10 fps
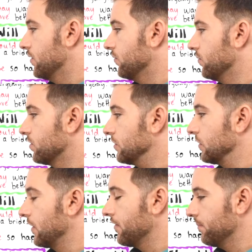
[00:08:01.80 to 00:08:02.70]

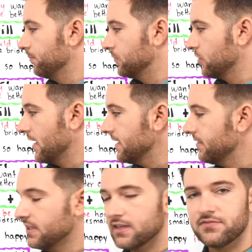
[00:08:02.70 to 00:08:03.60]
we're trying to
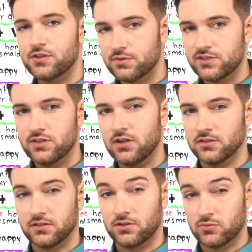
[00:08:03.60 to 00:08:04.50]
think of the
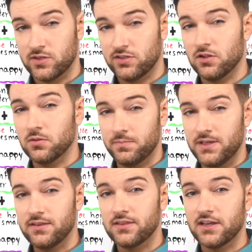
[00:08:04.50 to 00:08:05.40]
result. The result
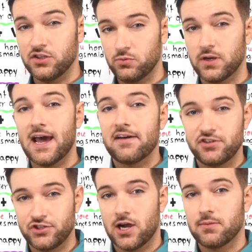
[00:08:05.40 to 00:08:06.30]
being that you would have
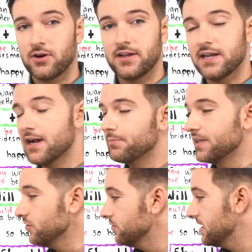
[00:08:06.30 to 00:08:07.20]
a job right now,
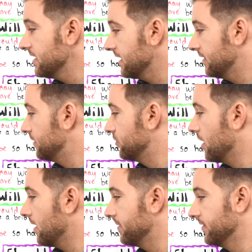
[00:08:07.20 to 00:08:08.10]
but you didn't get the
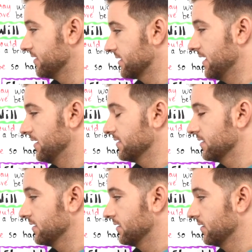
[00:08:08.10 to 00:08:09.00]
job in this
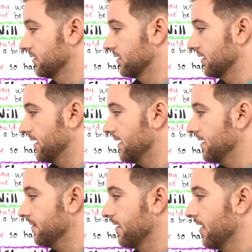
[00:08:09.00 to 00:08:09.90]
case.
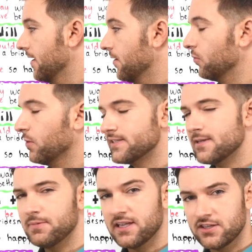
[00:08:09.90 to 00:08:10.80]
Okay, was
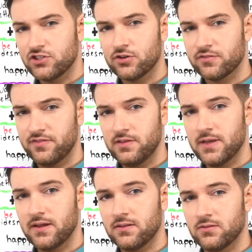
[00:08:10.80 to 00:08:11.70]
it because you're
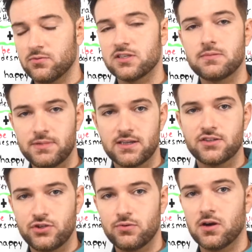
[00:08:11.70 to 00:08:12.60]
female? Was it
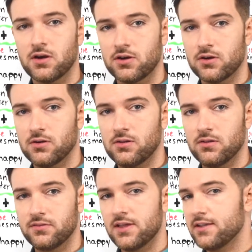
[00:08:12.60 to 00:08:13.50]
because you are a
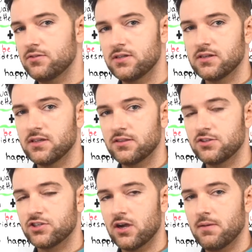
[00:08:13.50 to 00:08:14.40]
girl that you didn't get
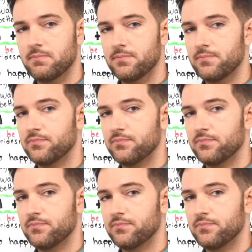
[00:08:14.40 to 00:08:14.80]
the job?